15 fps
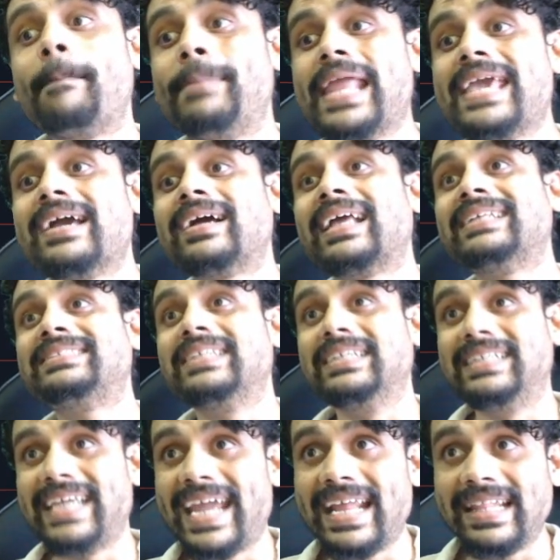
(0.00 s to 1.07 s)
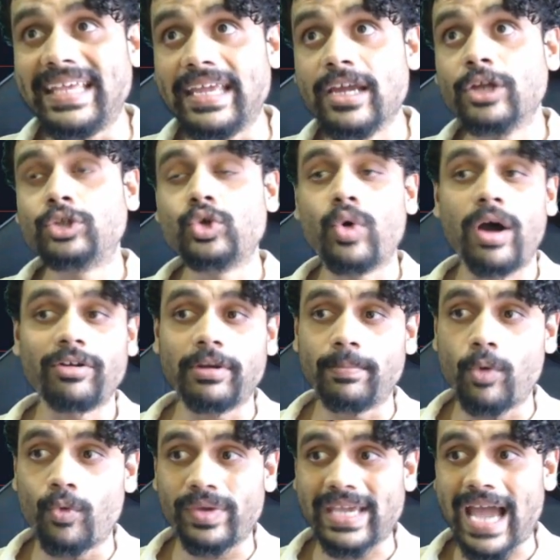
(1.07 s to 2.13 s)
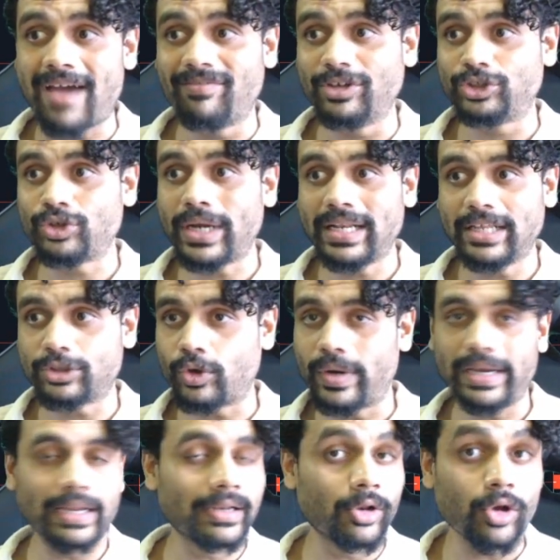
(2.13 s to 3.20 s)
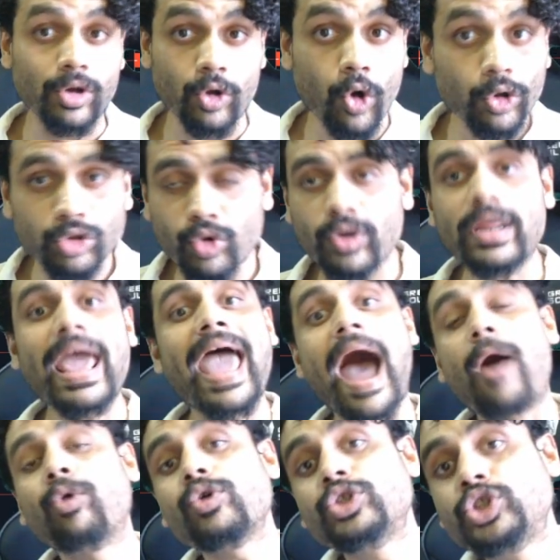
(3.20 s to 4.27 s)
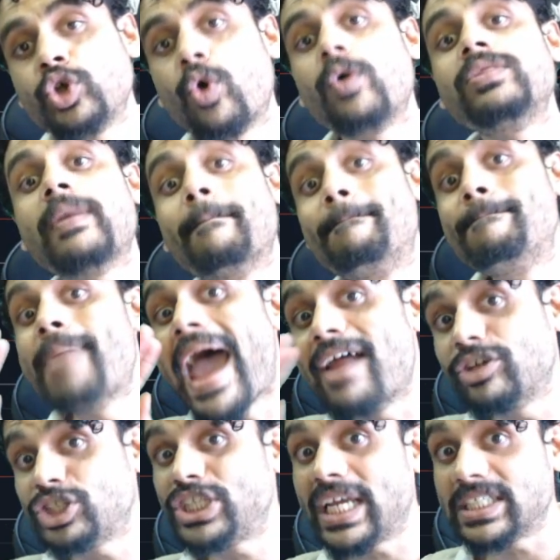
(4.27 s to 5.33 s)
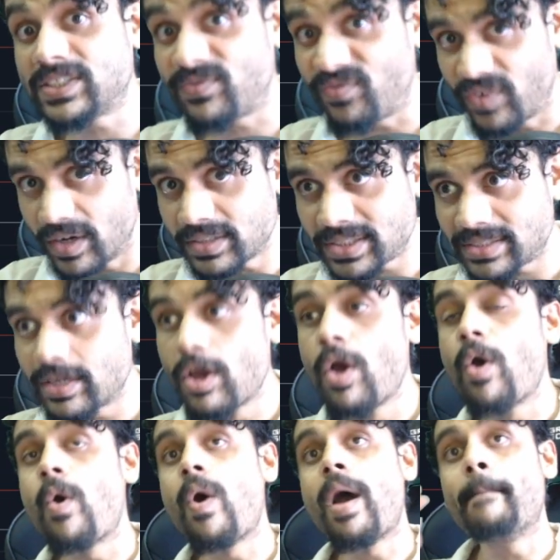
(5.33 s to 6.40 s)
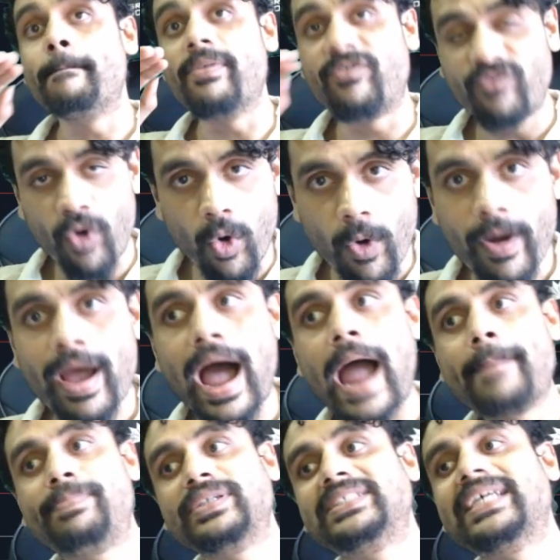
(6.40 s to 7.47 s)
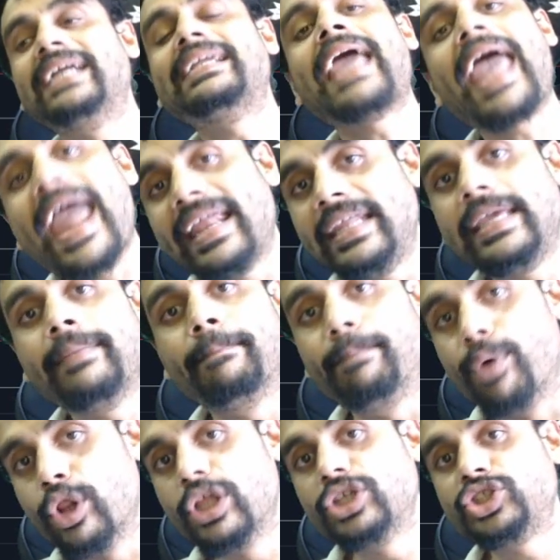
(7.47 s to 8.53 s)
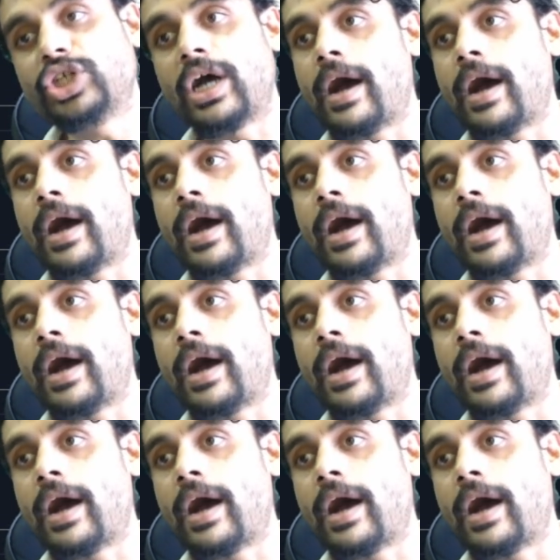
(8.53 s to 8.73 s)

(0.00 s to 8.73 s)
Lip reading: playing against the daily 200 moving average, right? Let's go ahead and go through it. I want to show the bearish case first before I present any bullish